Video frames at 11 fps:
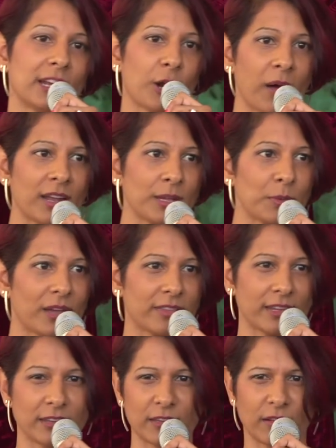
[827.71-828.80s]
In our body, we have
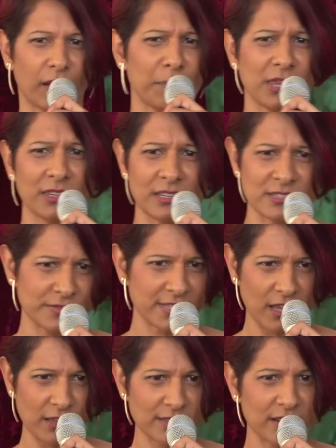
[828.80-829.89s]
like millions of
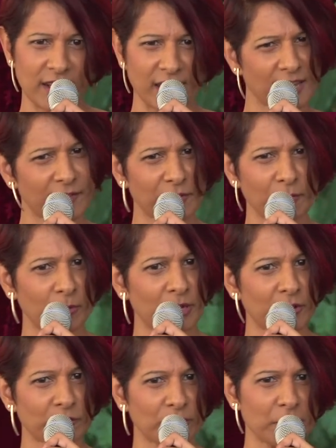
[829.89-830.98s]
cells that in any given moment
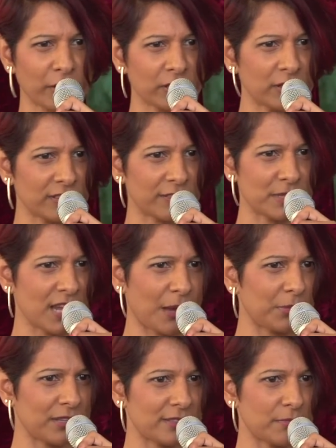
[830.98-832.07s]
are doing miracles of
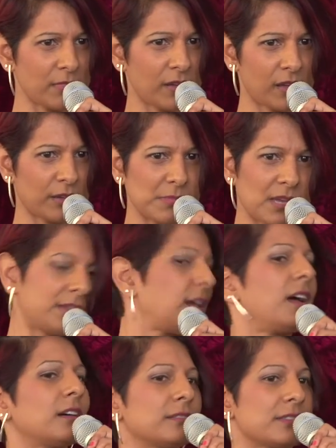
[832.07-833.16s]
metabolism, um, uh,
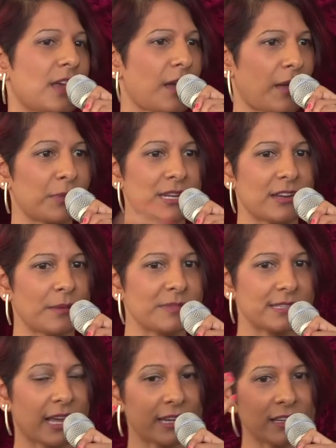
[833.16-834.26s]
uh how many times a
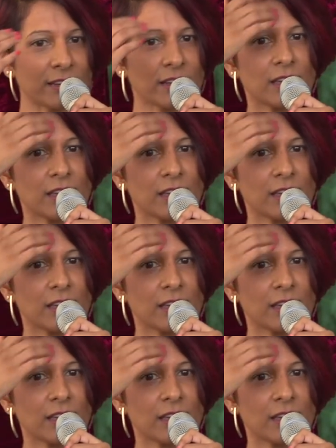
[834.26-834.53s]
second.